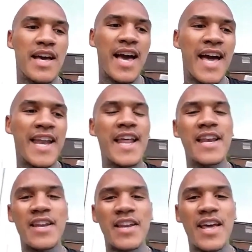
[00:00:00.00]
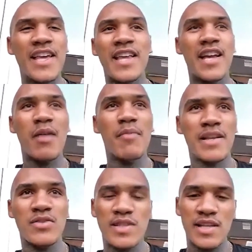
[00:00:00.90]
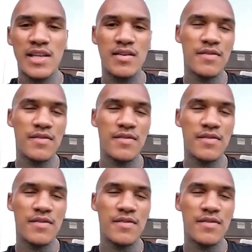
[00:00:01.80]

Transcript: and then he didn't come back to his seat.